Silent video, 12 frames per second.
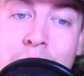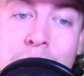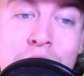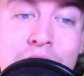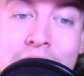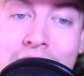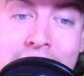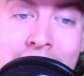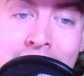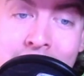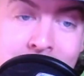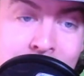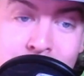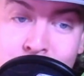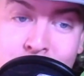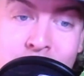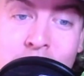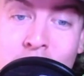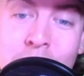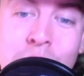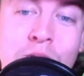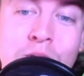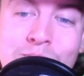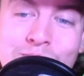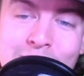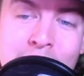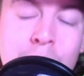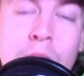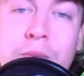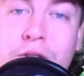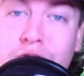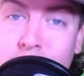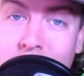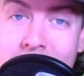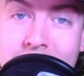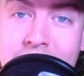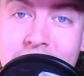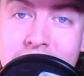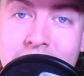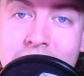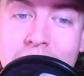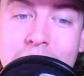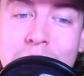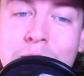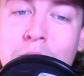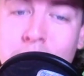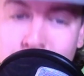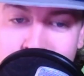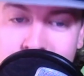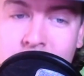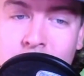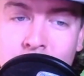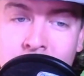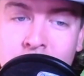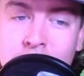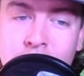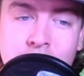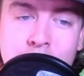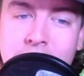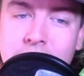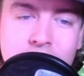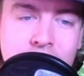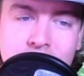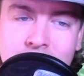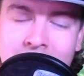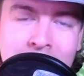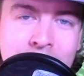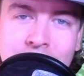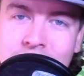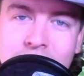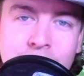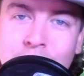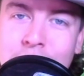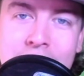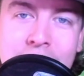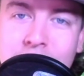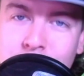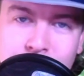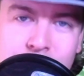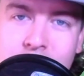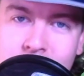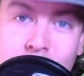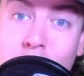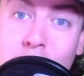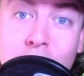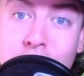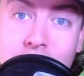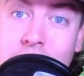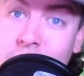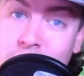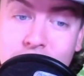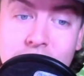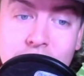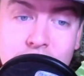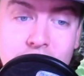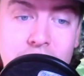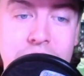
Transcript: they get 8 and go right over, I won't be shocked. But we're going to go under for the Bears because I don't see a reality which they go over 500 this year.